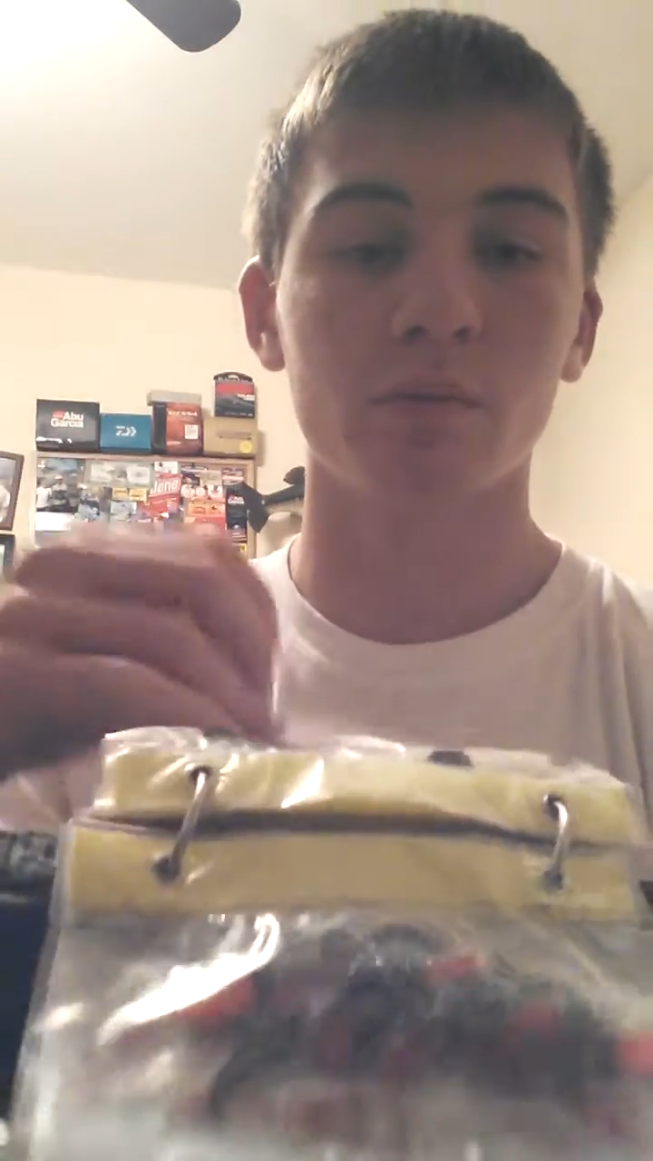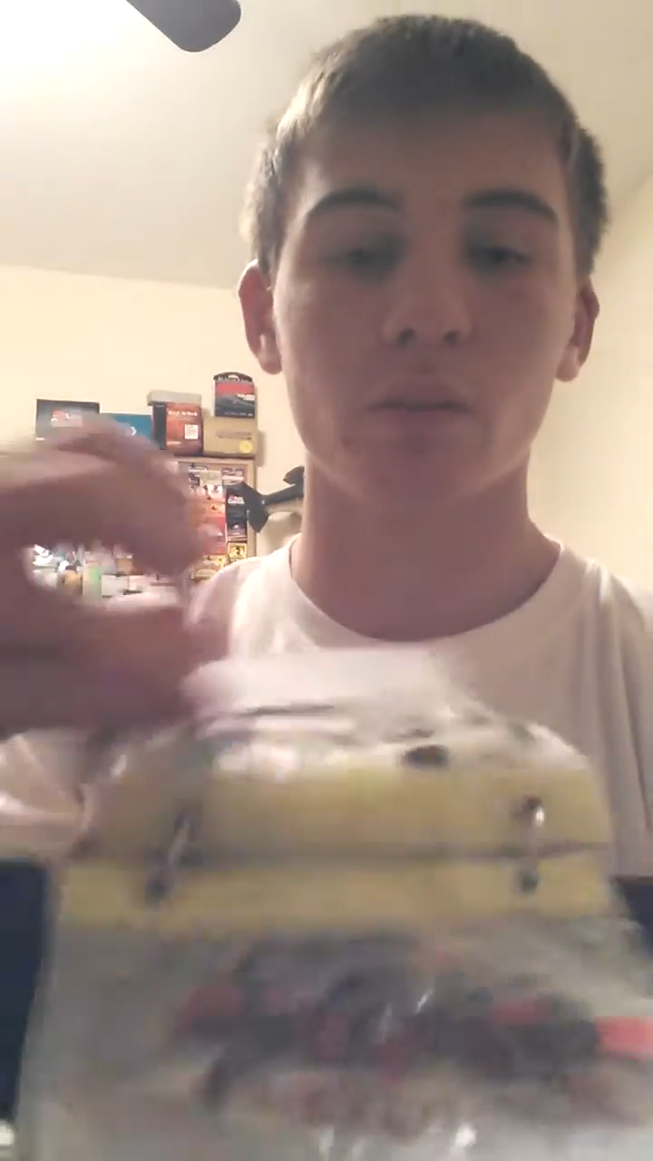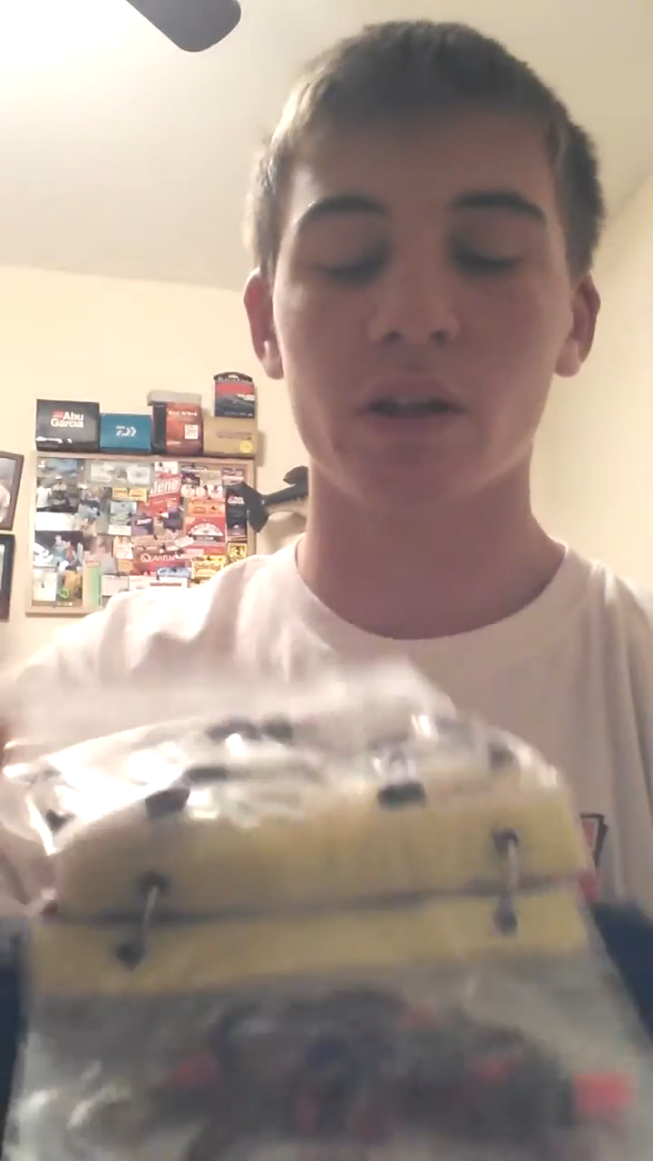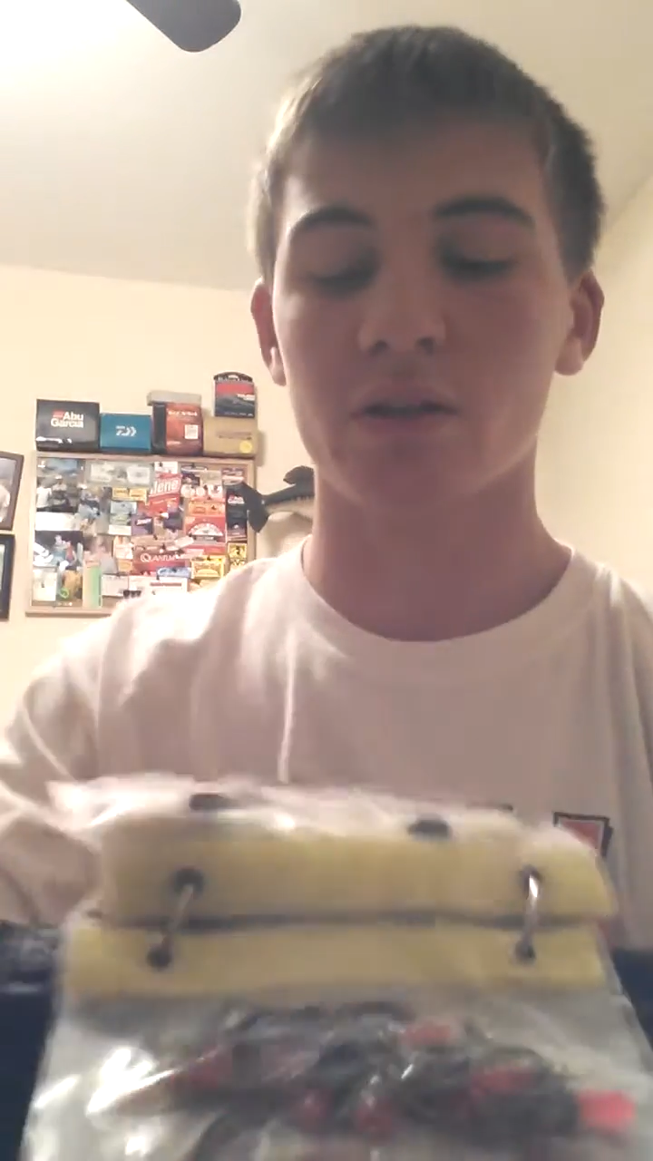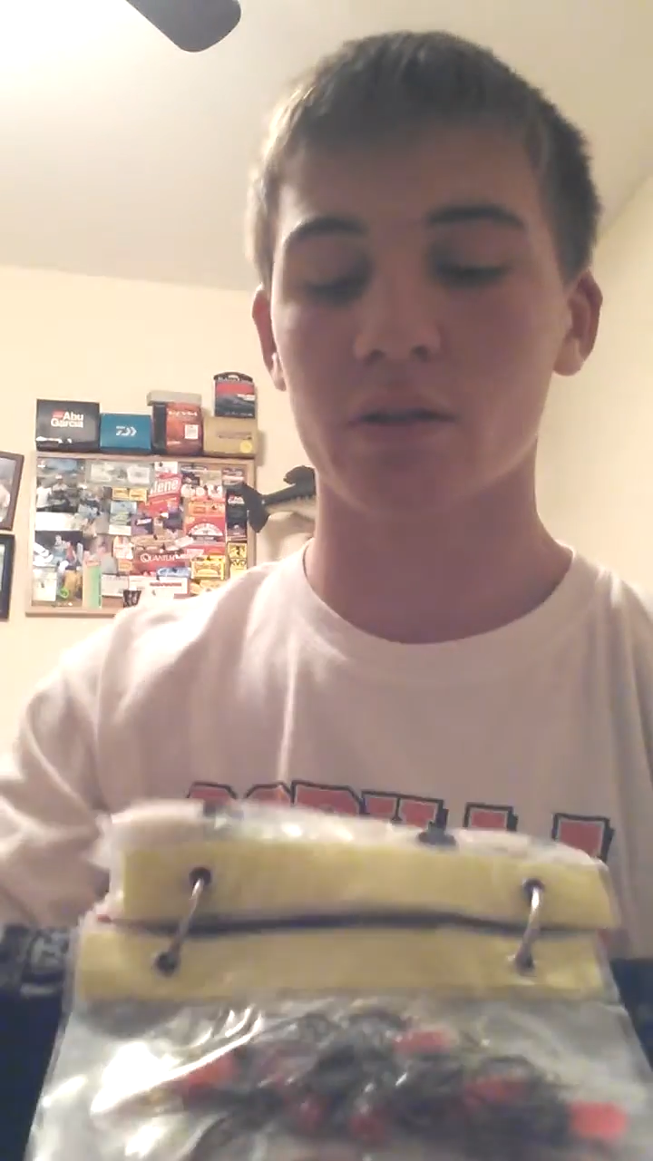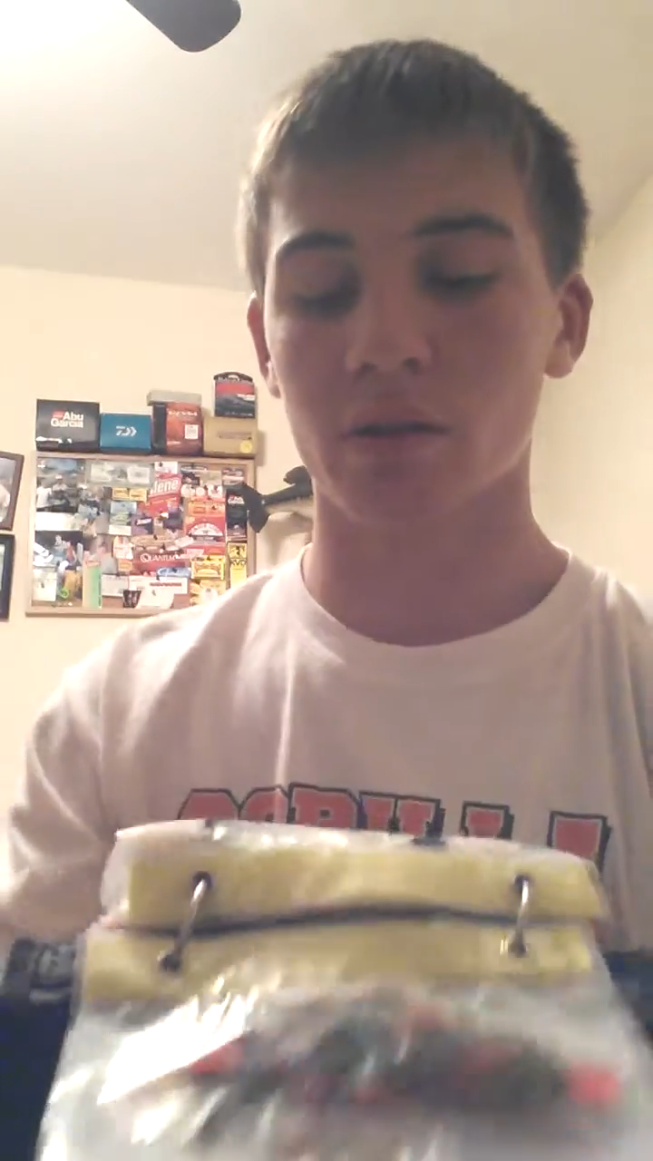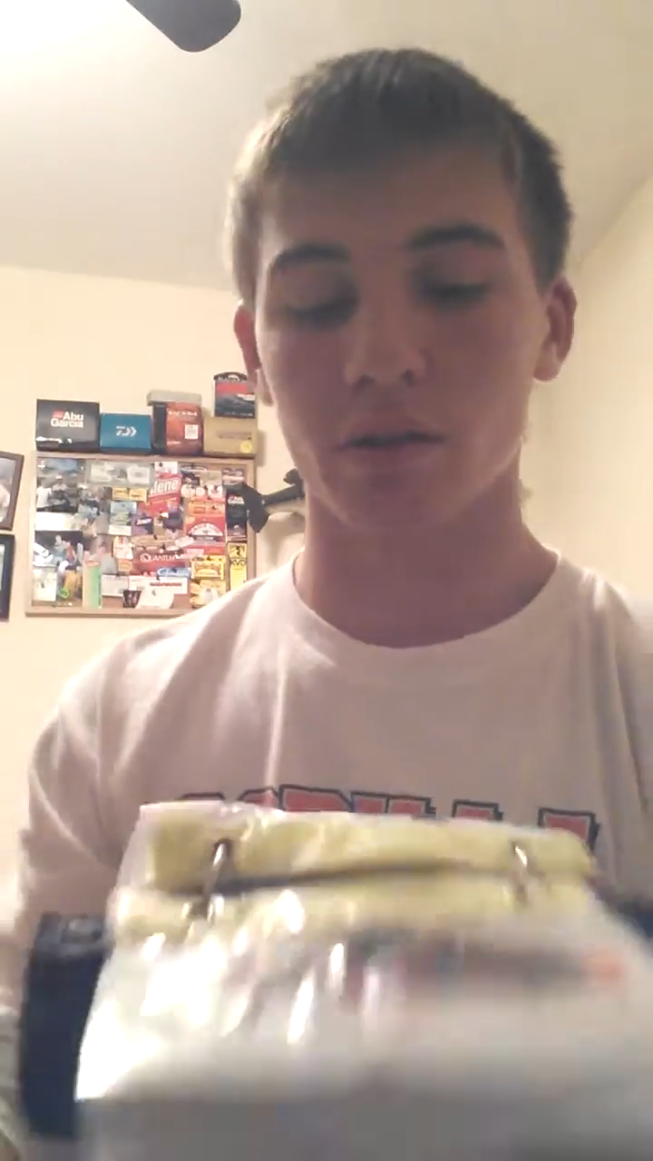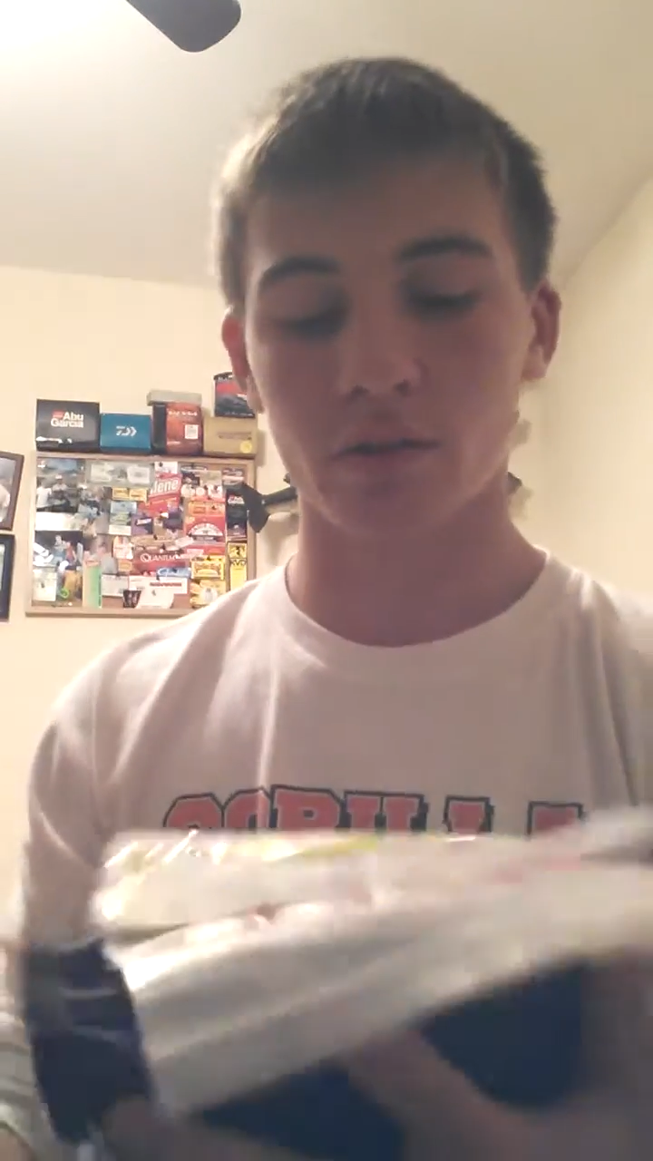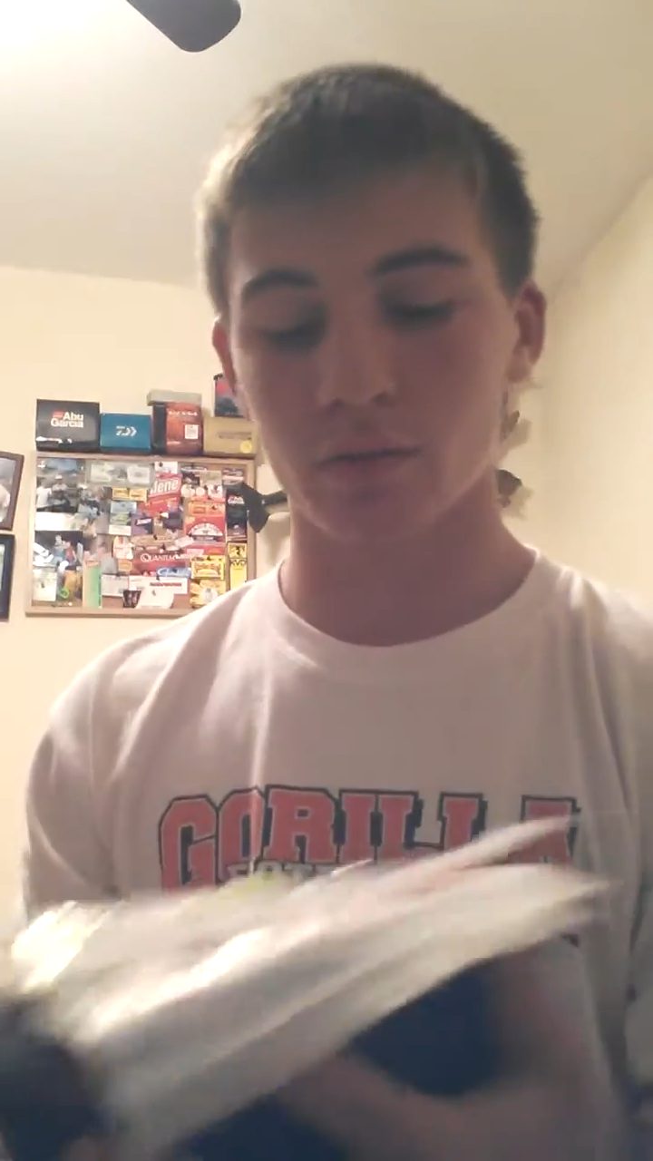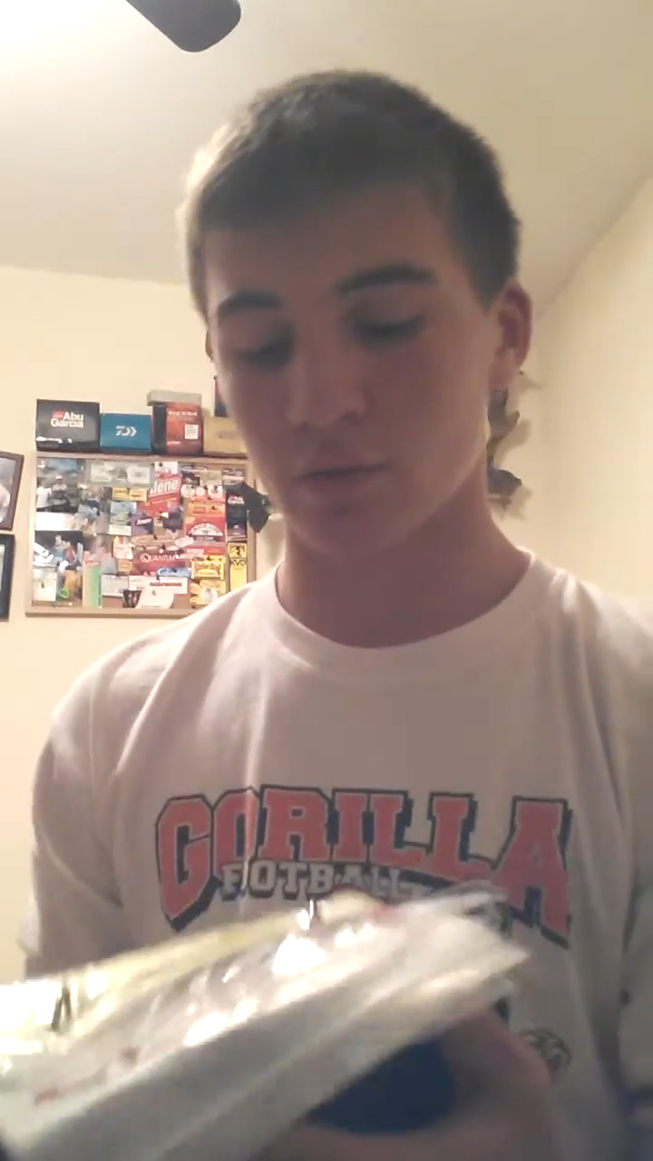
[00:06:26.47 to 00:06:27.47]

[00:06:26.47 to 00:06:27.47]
Basically,